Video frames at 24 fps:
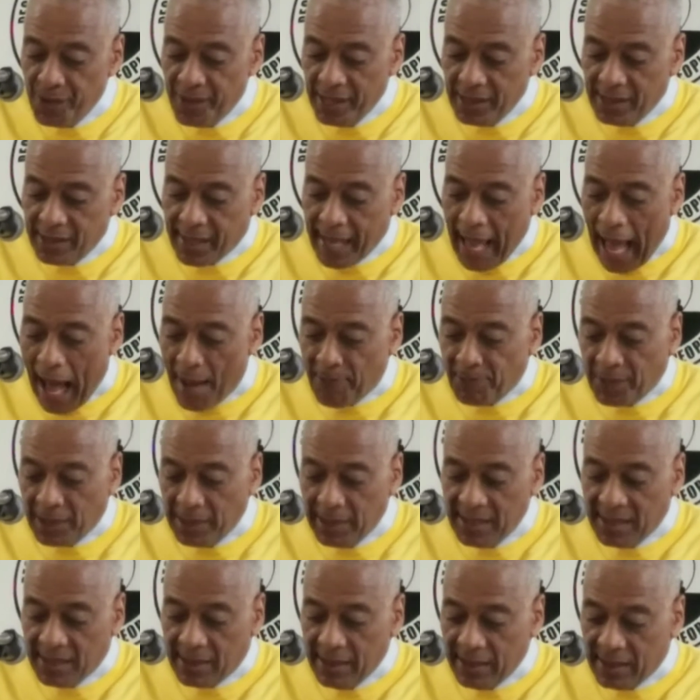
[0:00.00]
this
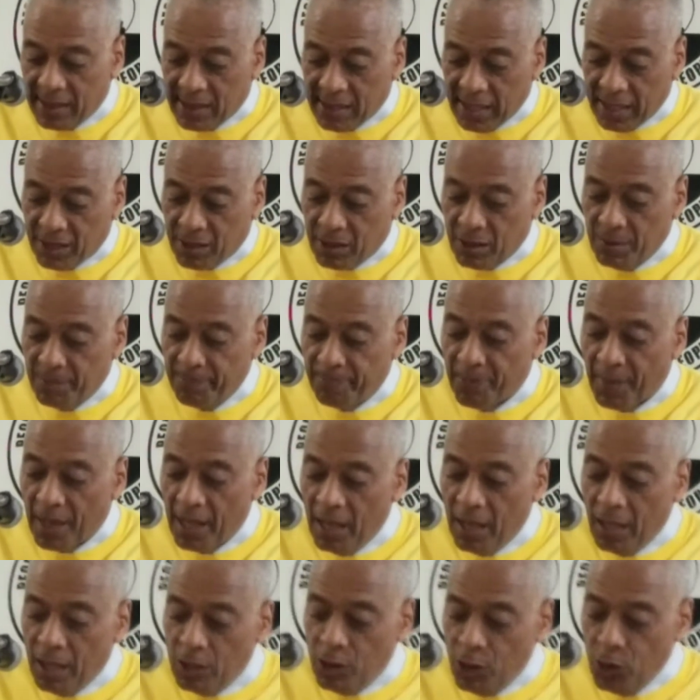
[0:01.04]
capitalistic system,
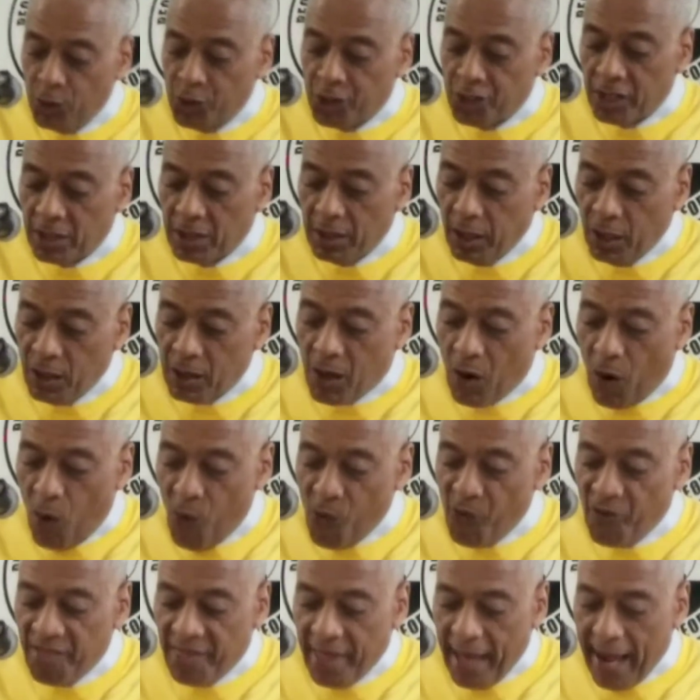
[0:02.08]
you should look
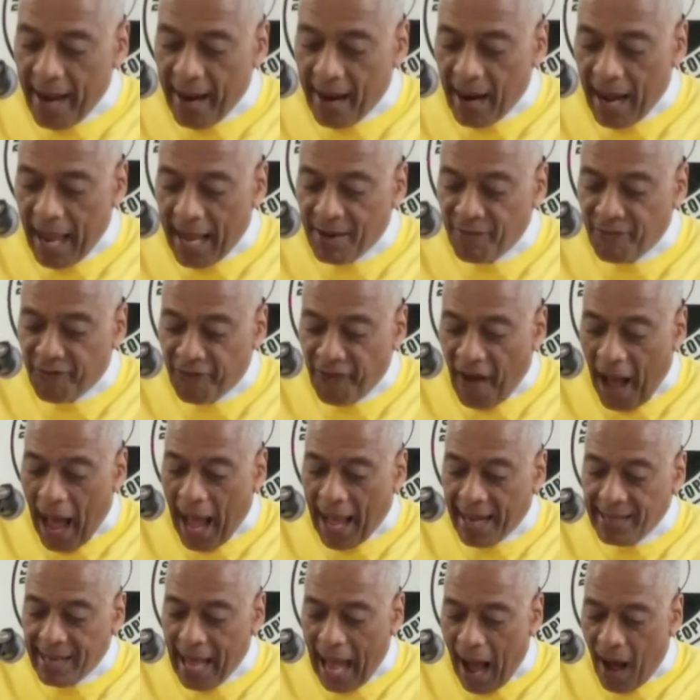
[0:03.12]
over there and
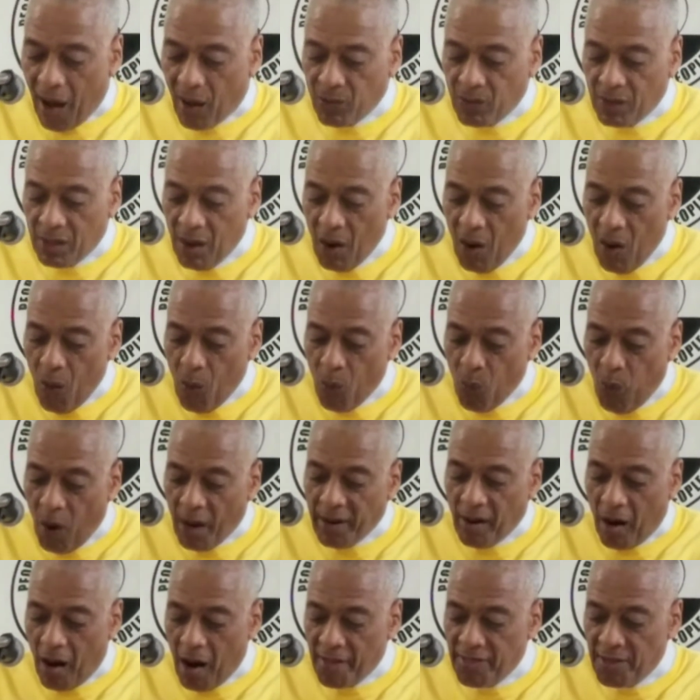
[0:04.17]
find out
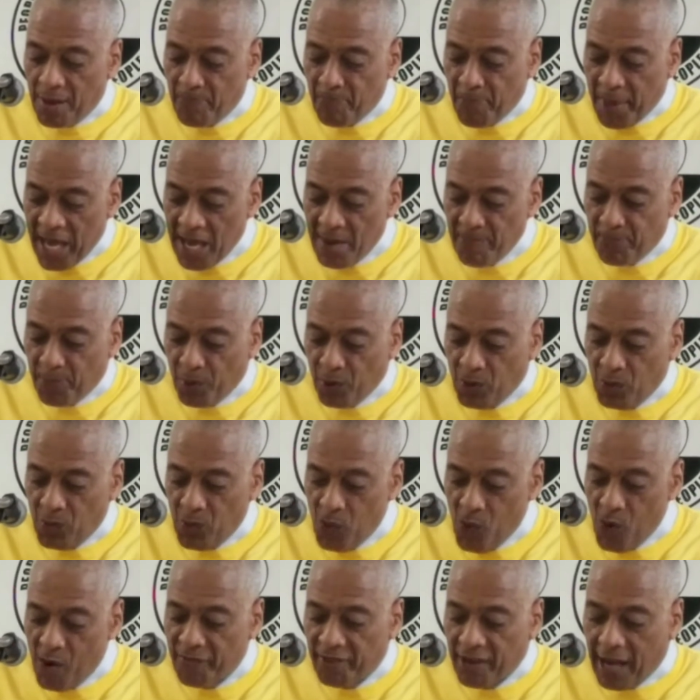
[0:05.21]
what are the people
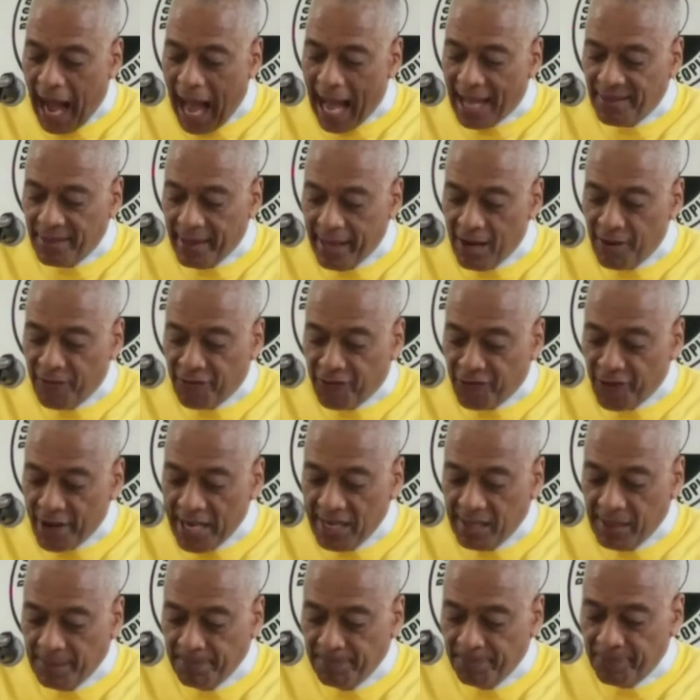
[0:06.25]
who have gotten their
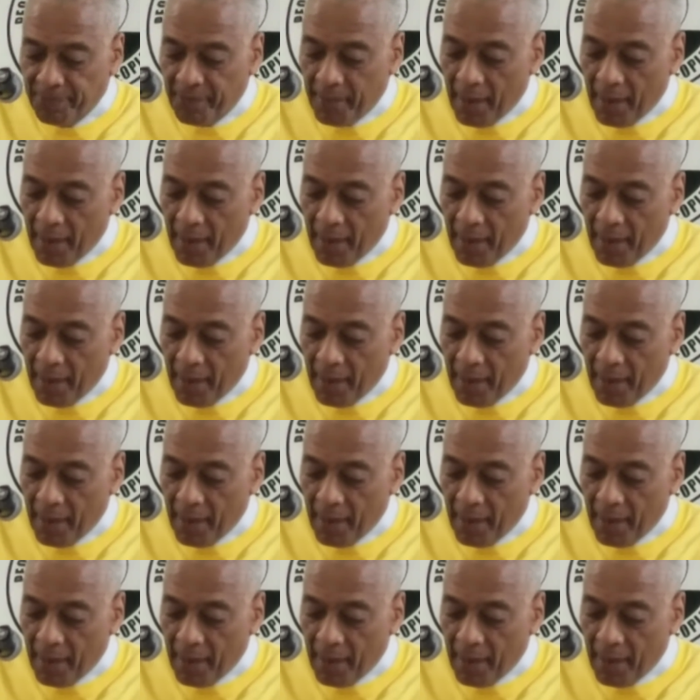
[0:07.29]
freedom